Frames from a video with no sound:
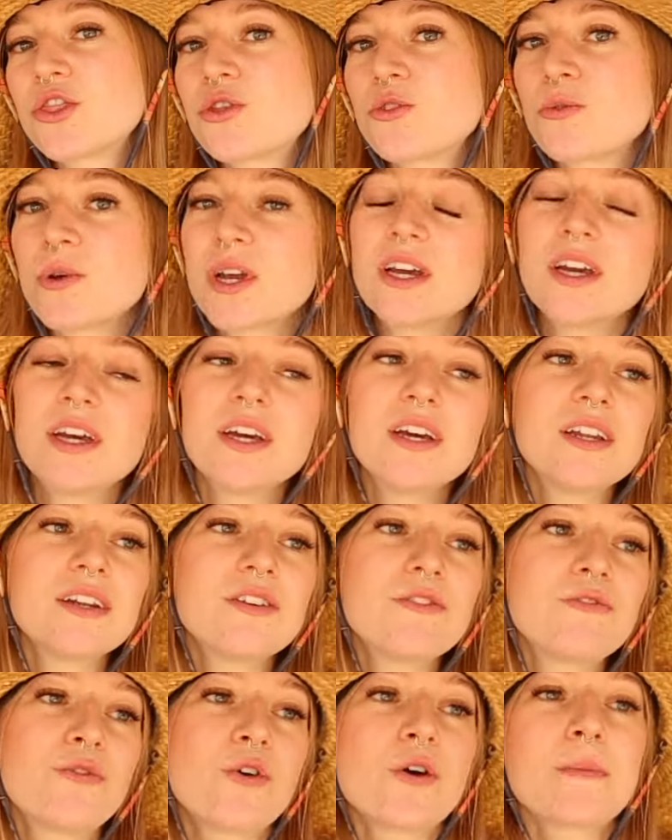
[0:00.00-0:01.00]
3
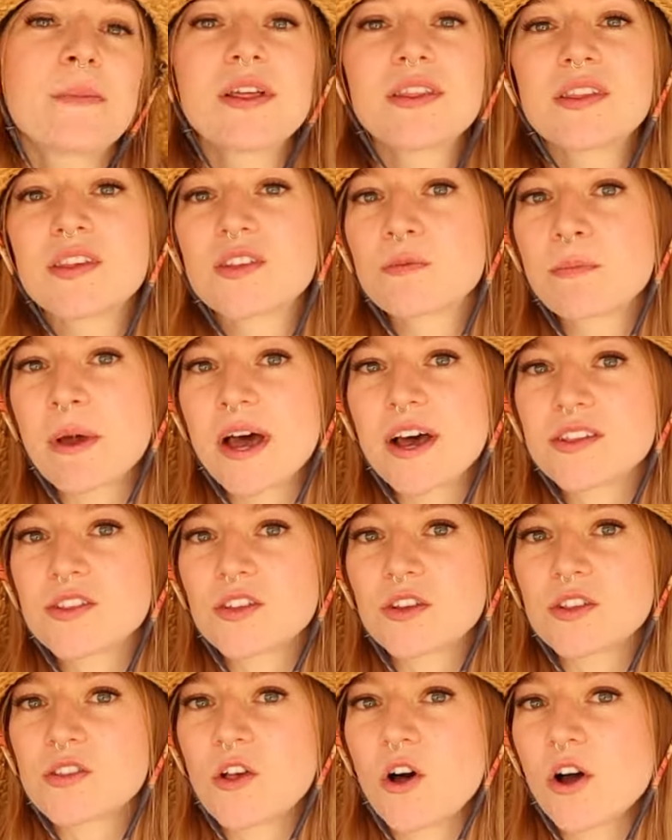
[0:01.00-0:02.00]
to 4 months is best,
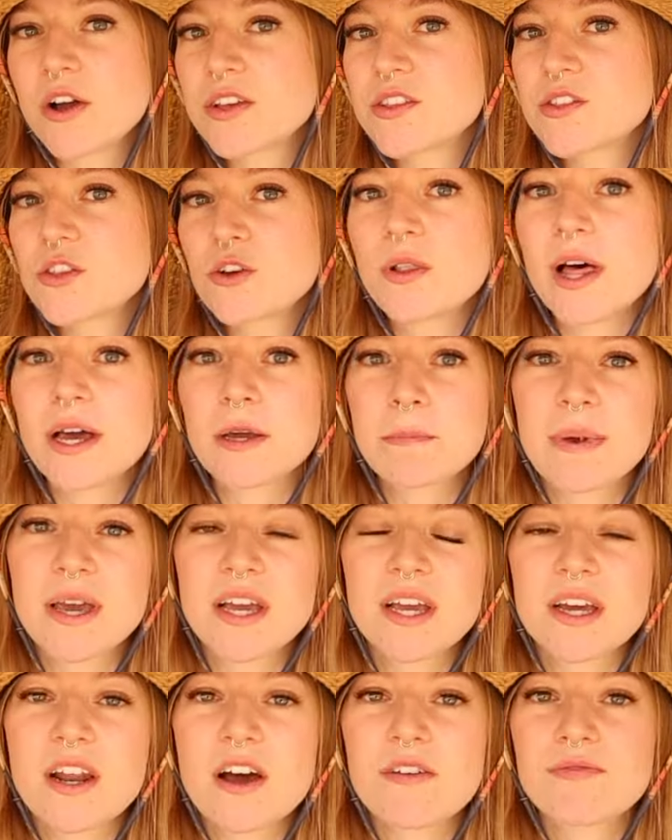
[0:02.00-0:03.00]
as long as they're like
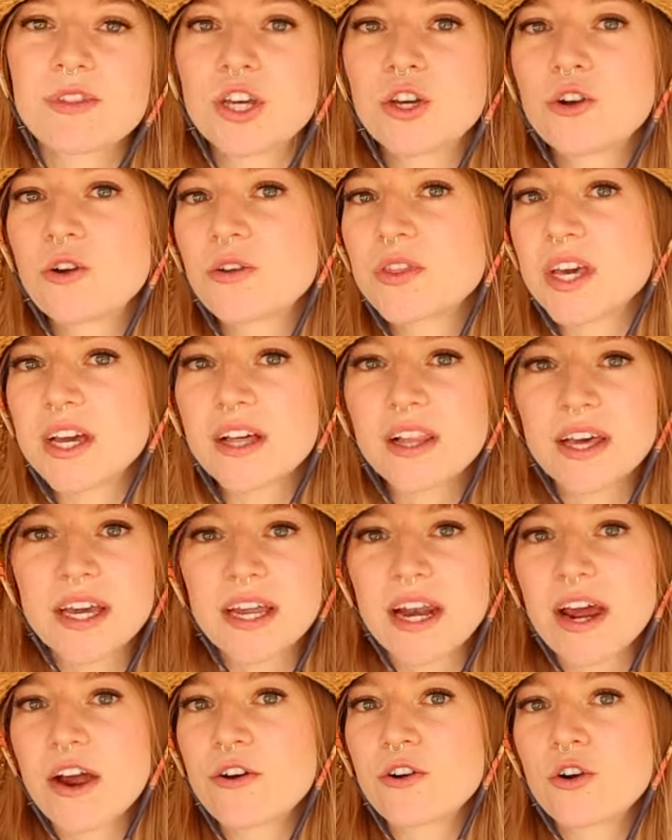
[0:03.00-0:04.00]
big enough that you don't think like
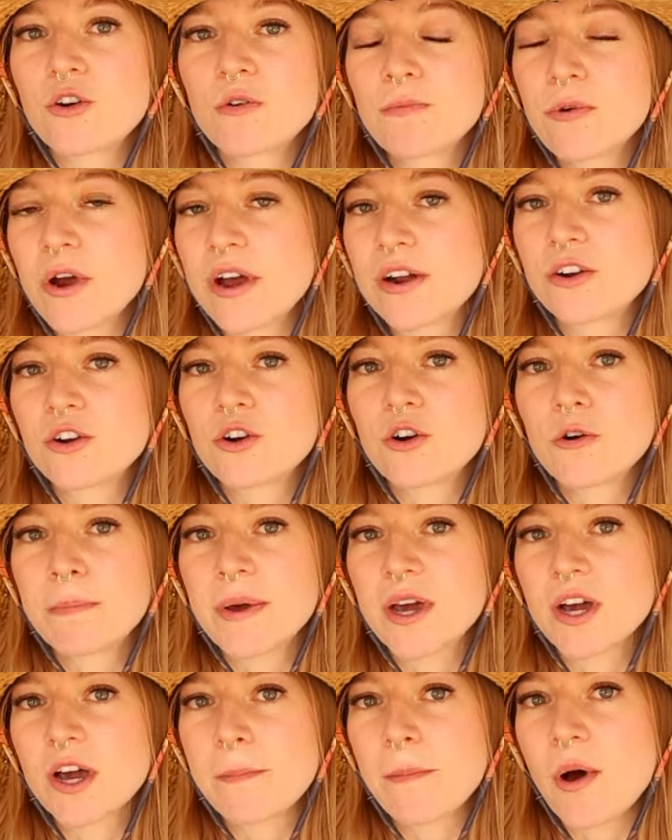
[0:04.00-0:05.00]
an aerial predator will
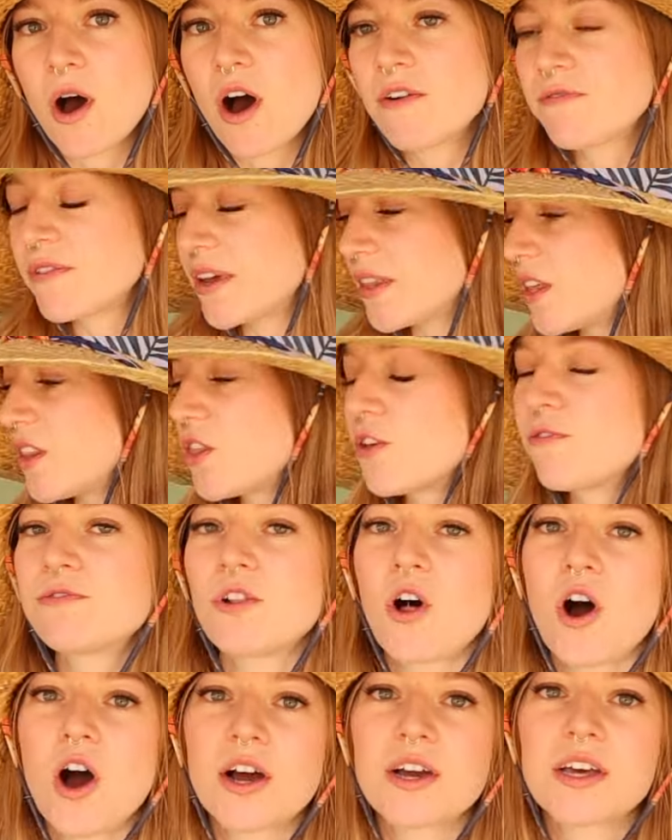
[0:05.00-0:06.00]
pick them off, and then the
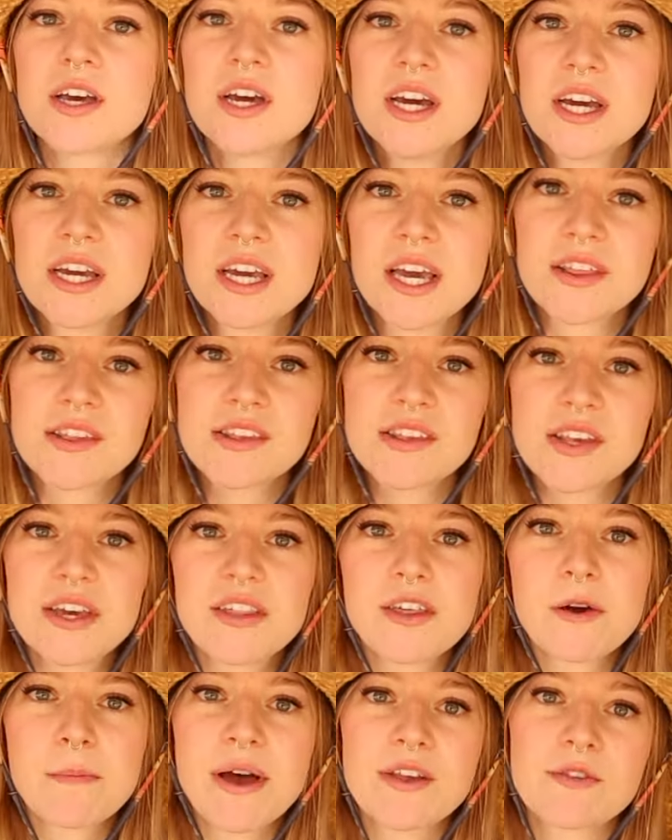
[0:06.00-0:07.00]
flock can see
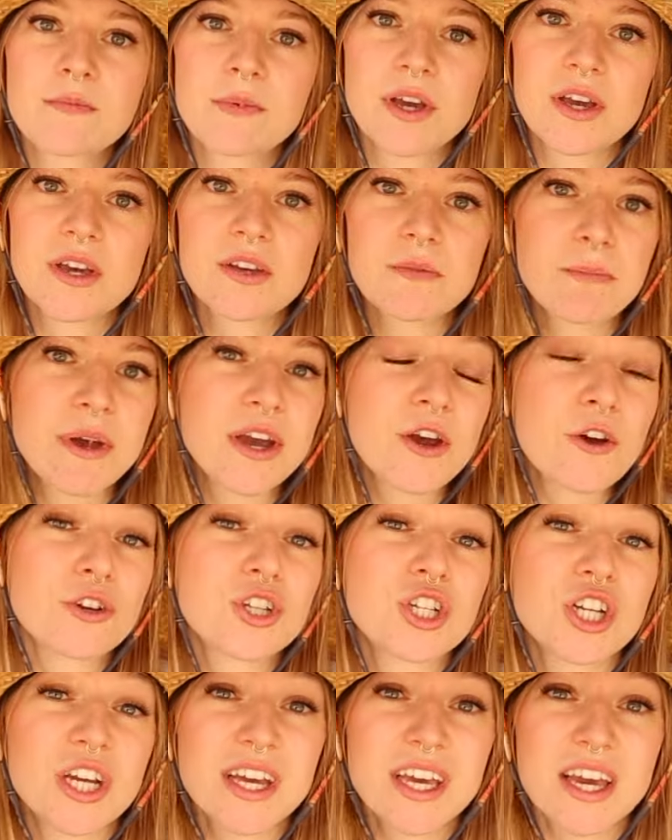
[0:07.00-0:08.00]
them as bigger
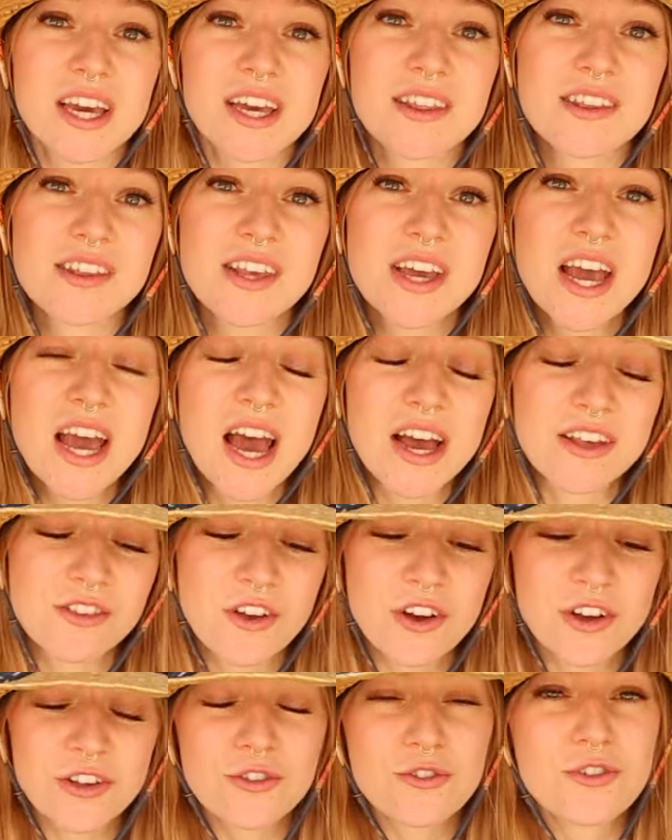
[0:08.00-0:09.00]
chickens. As
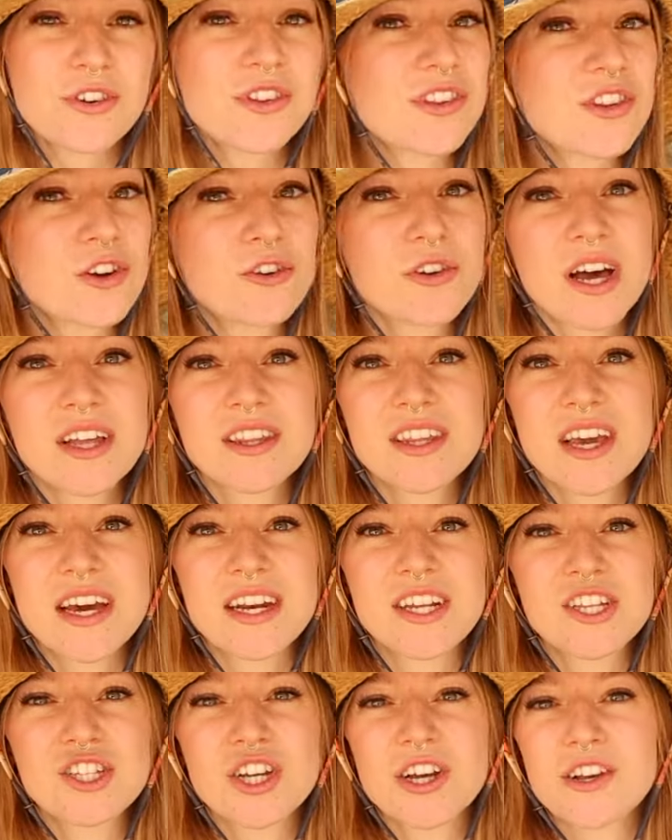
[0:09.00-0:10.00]
long as they're still not
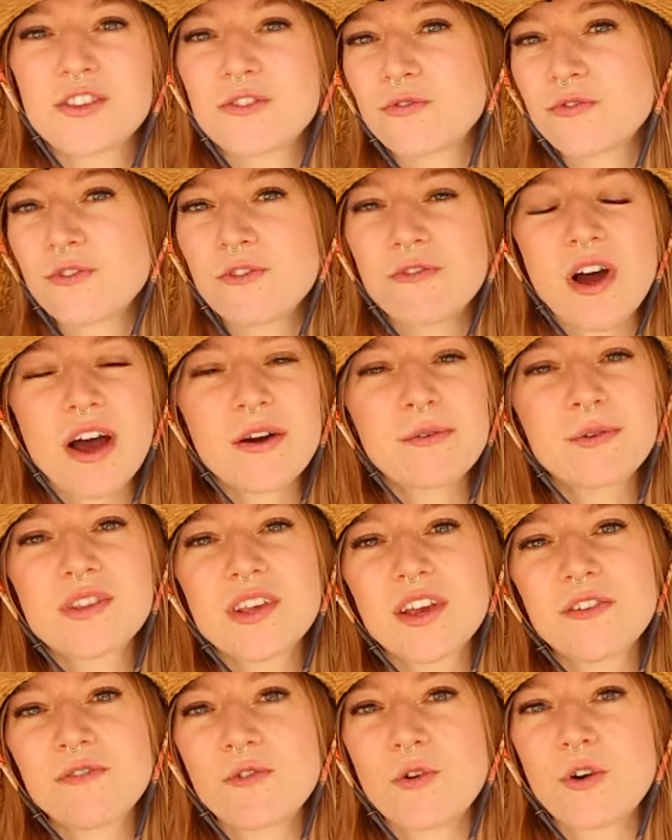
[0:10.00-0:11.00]
tiny chicks, I would
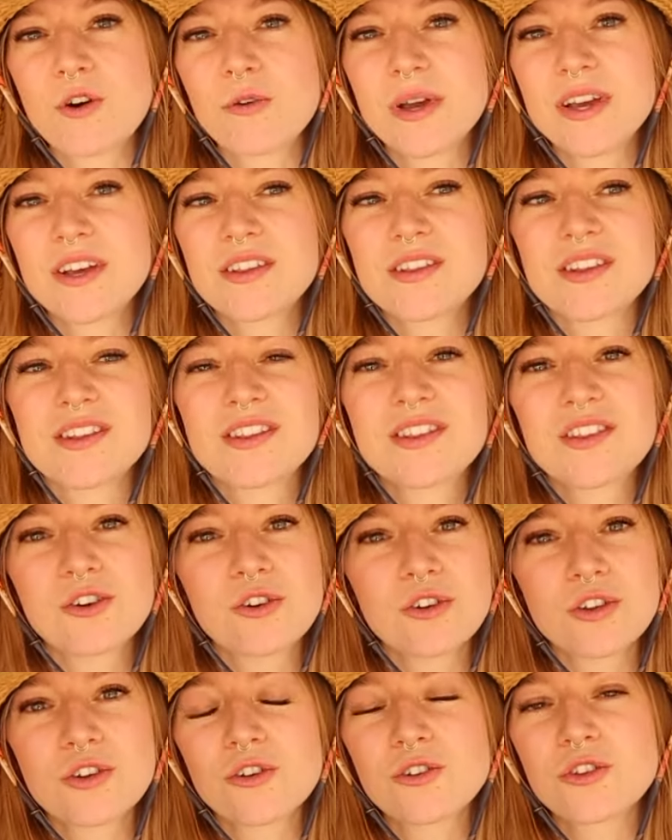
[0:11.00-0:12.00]
say 4 weeks is
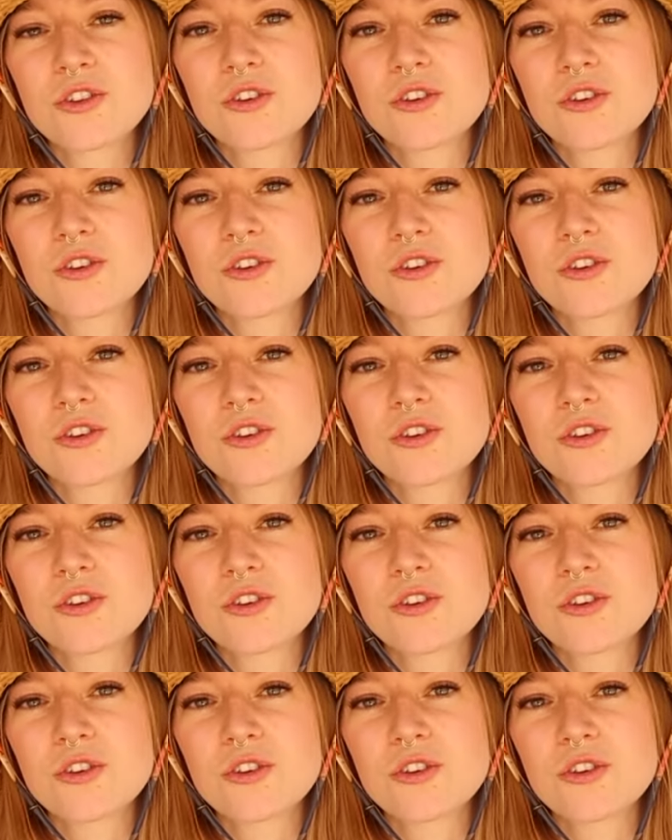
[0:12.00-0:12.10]
still a little